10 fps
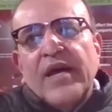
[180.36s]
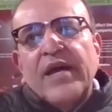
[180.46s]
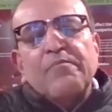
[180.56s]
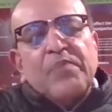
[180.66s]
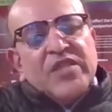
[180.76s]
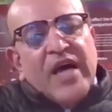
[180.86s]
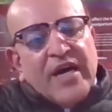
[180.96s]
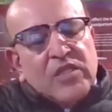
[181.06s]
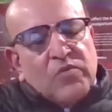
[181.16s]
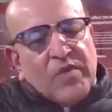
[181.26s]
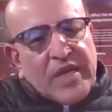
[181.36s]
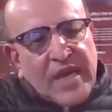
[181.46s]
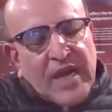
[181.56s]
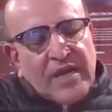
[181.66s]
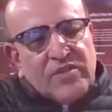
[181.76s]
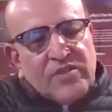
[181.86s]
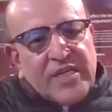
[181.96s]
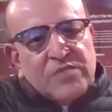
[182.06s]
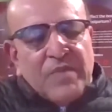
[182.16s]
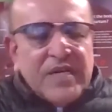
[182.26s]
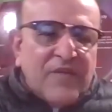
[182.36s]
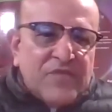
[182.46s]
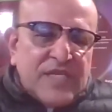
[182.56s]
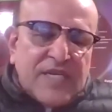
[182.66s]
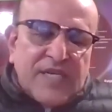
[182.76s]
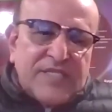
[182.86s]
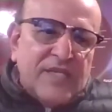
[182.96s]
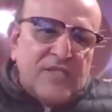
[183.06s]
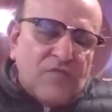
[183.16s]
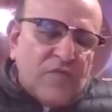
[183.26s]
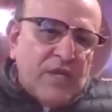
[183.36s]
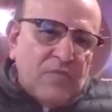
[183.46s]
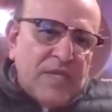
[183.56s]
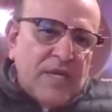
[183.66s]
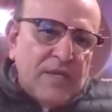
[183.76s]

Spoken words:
and Padarth Vignan, that is metaphysical science of Ayurveda.